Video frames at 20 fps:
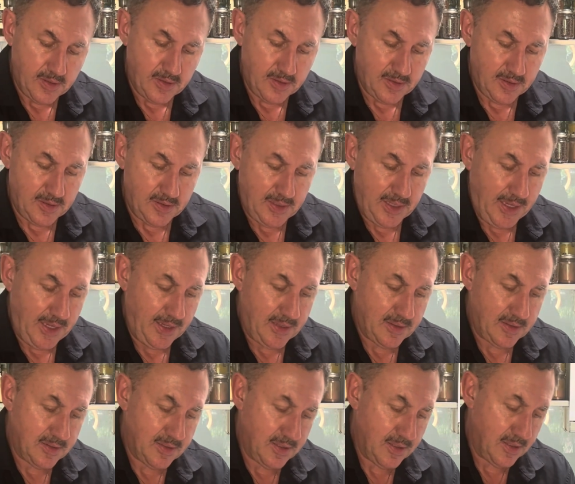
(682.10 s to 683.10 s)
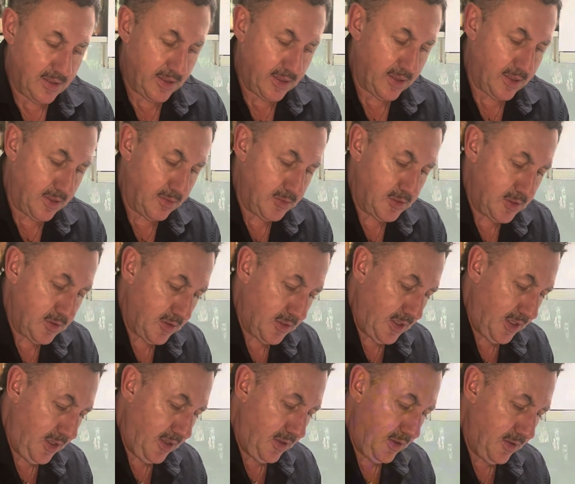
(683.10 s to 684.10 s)
the tarts, like I'm doing
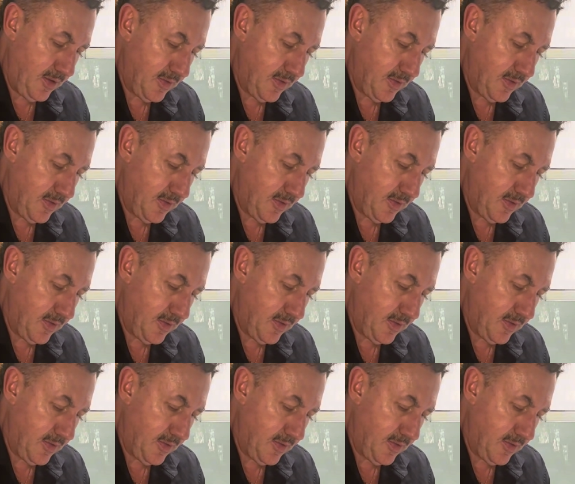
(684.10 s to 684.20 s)
here.